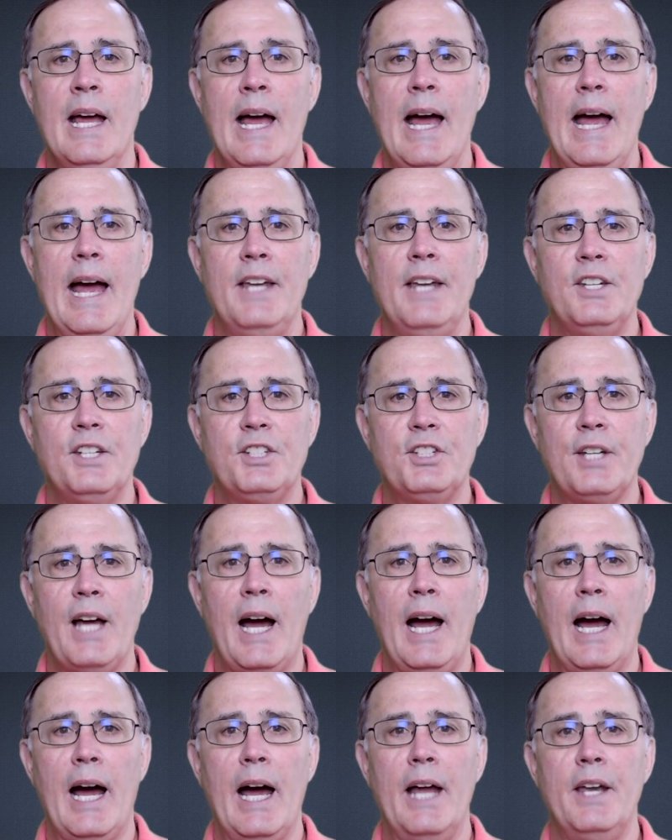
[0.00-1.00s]
and
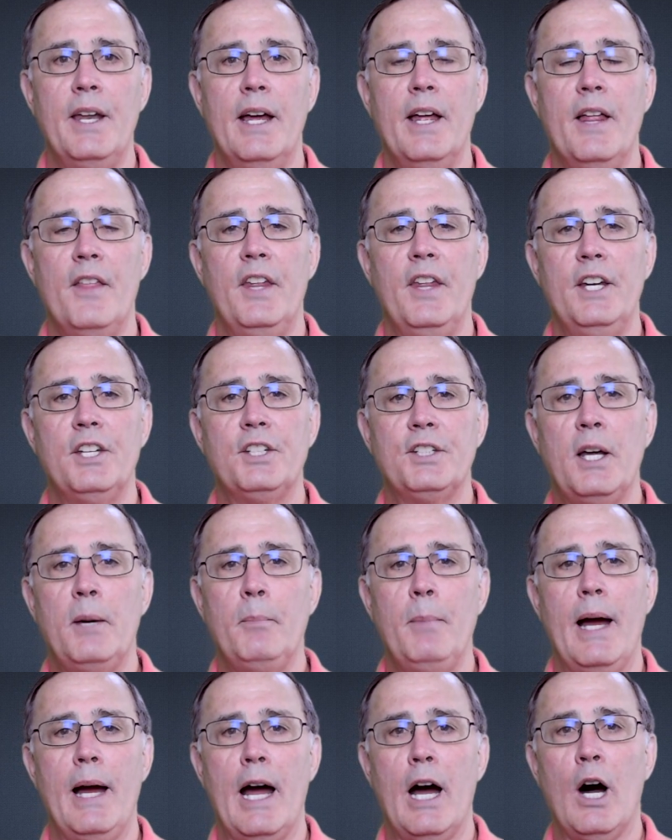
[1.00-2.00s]
decide that it
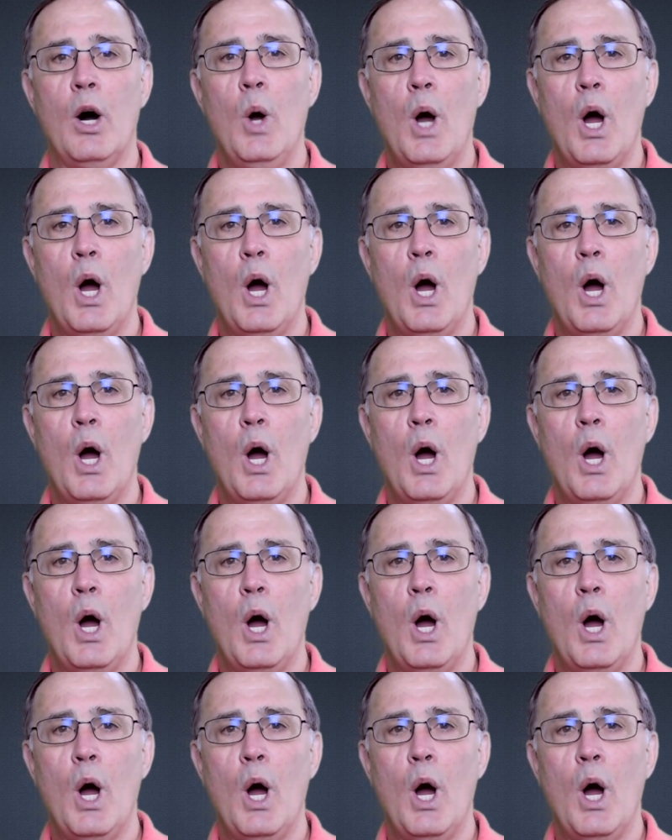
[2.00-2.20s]
somehow